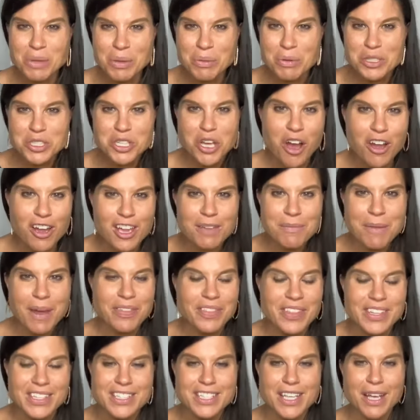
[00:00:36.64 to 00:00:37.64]
as we were talking
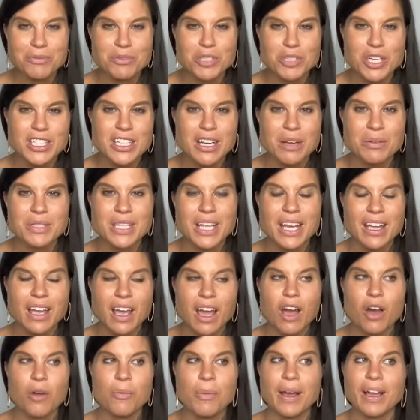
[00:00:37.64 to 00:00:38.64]
about this subject, I was like,
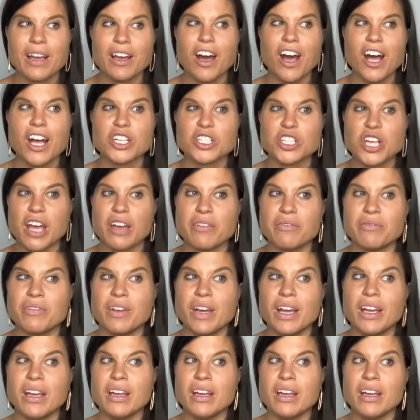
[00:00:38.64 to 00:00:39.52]
oh my gosh, I